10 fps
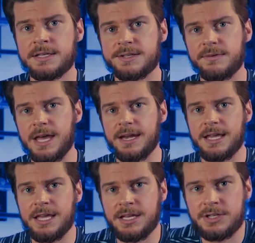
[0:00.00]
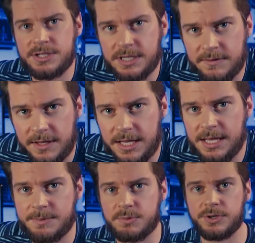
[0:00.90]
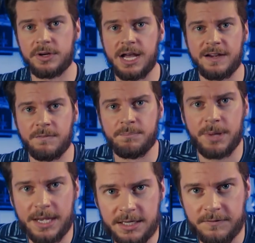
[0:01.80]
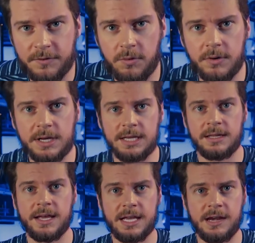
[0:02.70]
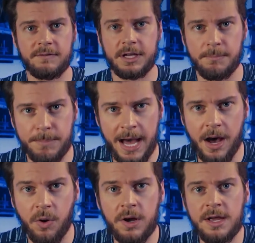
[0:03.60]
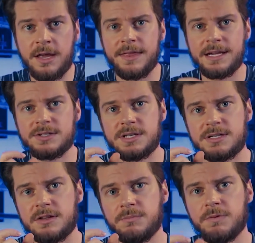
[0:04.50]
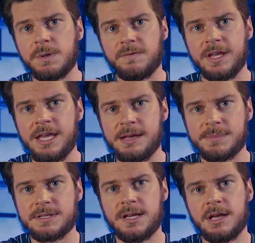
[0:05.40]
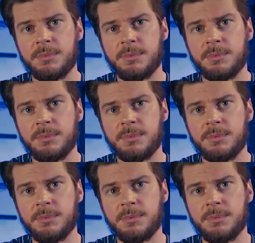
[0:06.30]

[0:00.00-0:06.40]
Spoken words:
So that hinging of the hips where you're kind of bending forward in like kind of like a bow, that's just the movement of the hips.